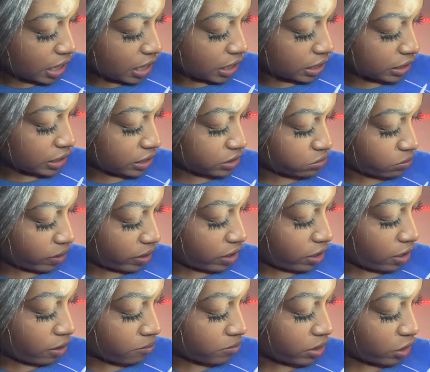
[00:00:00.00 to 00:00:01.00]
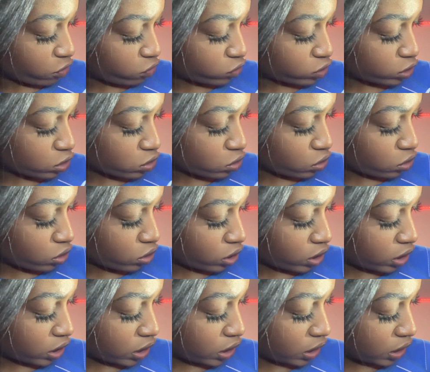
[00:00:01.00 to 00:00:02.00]
This right here, I'm not for
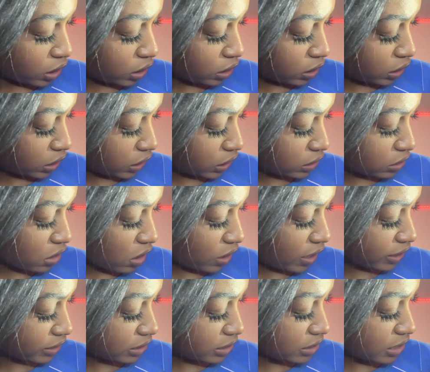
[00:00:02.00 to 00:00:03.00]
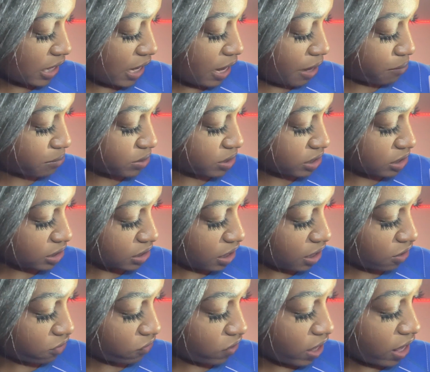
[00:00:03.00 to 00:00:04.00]
sure. These are like the times and
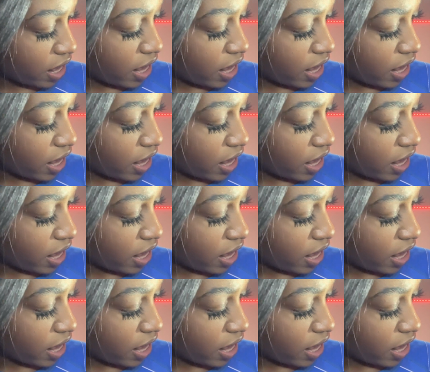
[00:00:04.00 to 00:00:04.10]
stuff.